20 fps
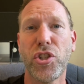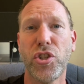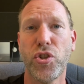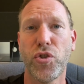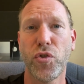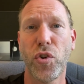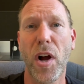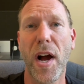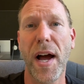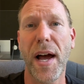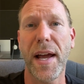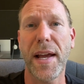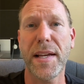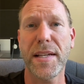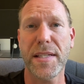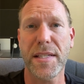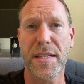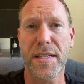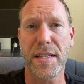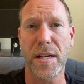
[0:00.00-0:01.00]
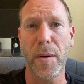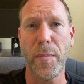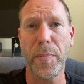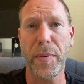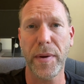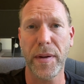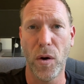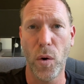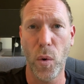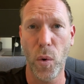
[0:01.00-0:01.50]
dry sump
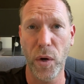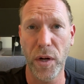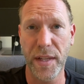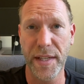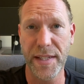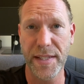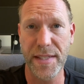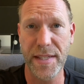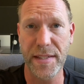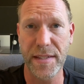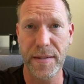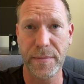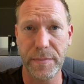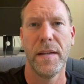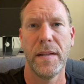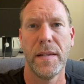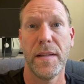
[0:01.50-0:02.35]
oiling system.